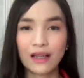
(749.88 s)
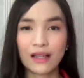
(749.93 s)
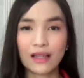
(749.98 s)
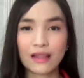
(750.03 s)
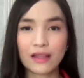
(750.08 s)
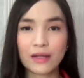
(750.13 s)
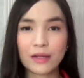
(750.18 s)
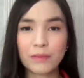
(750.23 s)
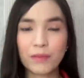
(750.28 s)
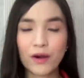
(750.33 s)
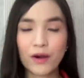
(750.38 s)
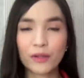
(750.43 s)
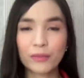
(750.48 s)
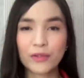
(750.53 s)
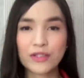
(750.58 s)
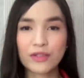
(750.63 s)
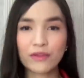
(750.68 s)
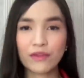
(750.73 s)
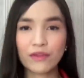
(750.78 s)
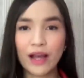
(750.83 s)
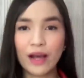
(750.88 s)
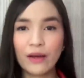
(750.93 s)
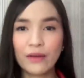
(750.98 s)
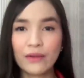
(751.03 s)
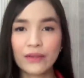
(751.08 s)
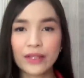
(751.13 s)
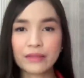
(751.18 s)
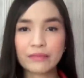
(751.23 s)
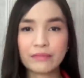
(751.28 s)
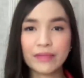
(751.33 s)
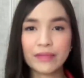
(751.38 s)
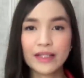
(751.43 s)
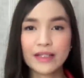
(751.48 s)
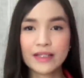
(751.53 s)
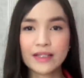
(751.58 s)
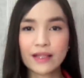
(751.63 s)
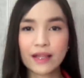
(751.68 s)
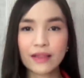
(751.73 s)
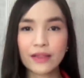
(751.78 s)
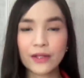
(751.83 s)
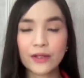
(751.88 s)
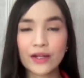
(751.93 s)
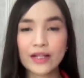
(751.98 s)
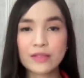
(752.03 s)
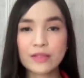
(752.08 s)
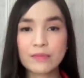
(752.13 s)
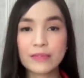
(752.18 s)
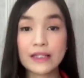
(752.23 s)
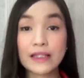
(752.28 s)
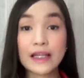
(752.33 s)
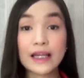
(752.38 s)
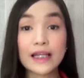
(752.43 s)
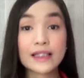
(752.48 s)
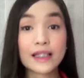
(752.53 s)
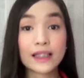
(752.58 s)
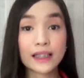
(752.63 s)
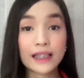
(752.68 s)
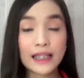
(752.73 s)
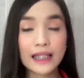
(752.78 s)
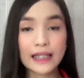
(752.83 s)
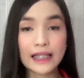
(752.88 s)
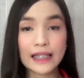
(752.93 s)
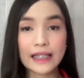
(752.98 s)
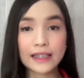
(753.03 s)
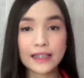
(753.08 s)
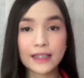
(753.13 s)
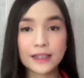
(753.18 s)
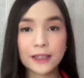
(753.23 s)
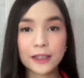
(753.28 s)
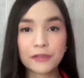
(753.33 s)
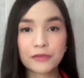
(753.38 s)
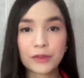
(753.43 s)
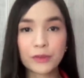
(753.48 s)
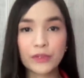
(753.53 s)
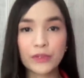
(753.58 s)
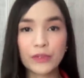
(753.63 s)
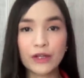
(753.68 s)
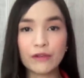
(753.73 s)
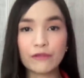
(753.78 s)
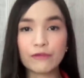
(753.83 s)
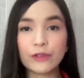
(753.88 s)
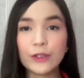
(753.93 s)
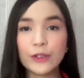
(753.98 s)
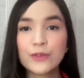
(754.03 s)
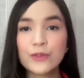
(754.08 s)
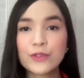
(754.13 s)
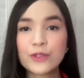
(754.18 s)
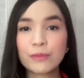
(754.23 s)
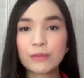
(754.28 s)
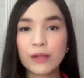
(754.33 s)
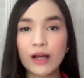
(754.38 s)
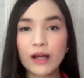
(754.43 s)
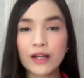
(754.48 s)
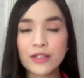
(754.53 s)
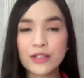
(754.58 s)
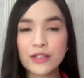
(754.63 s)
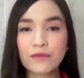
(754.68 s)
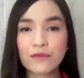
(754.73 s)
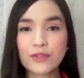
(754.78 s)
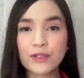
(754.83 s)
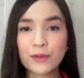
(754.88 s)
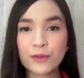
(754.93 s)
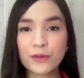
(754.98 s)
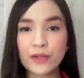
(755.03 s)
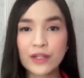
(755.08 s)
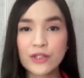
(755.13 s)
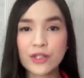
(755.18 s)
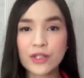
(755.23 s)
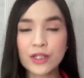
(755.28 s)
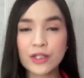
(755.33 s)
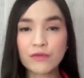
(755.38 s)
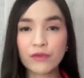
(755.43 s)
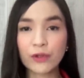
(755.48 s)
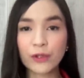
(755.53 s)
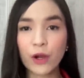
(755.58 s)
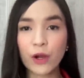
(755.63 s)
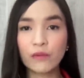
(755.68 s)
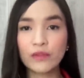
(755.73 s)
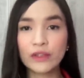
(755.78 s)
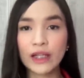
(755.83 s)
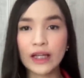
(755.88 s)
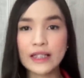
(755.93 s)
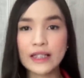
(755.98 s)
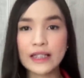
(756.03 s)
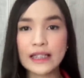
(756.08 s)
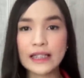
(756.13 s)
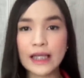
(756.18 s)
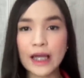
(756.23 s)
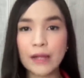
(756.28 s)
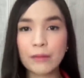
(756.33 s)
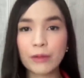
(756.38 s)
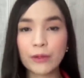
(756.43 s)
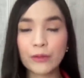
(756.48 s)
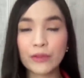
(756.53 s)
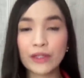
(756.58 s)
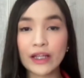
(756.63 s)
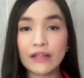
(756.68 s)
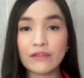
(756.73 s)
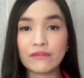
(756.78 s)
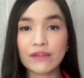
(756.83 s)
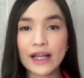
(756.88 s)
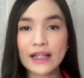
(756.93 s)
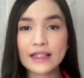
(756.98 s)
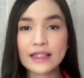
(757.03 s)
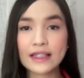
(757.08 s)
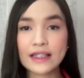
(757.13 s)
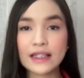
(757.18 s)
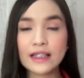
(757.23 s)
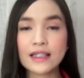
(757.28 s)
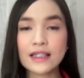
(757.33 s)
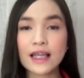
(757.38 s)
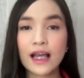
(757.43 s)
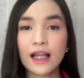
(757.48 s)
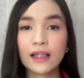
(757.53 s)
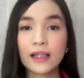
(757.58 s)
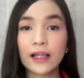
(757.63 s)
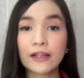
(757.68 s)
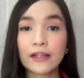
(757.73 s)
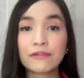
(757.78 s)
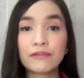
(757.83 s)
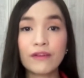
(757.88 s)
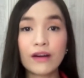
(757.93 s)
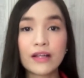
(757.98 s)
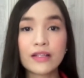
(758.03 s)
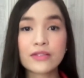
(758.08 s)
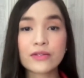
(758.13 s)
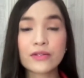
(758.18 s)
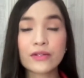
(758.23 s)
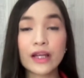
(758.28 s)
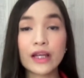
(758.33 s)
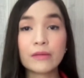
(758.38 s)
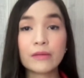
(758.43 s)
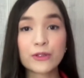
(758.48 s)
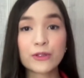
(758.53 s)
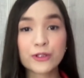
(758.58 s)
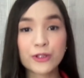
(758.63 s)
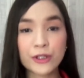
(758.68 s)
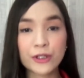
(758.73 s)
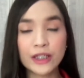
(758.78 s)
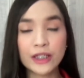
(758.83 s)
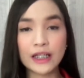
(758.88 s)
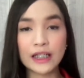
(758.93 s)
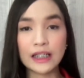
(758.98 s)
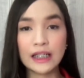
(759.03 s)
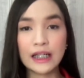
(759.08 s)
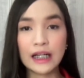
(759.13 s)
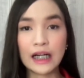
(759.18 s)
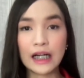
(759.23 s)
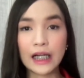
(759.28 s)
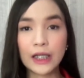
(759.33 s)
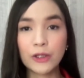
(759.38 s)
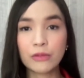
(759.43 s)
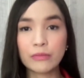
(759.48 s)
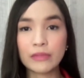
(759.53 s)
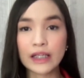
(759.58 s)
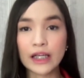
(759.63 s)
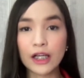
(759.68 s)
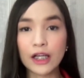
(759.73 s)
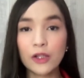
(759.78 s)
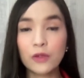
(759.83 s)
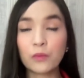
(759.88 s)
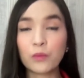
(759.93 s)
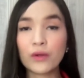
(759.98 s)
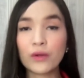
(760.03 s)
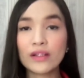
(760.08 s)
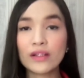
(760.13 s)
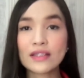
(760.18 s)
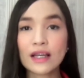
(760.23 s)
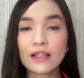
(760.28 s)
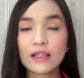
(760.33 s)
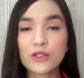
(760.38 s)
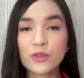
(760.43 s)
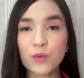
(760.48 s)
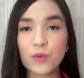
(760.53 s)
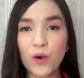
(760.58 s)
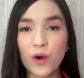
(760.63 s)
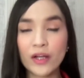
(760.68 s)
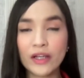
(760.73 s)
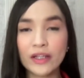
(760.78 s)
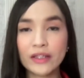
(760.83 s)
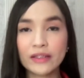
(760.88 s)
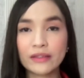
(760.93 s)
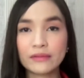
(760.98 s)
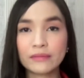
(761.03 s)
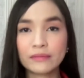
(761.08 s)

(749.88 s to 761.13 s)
The Department of Health admits that there has been a delay in the delivery of new supplies of syringes for COVID-19 mRNA vaccines like Pfizer and Moderna. Aiko Miguel will tell us why.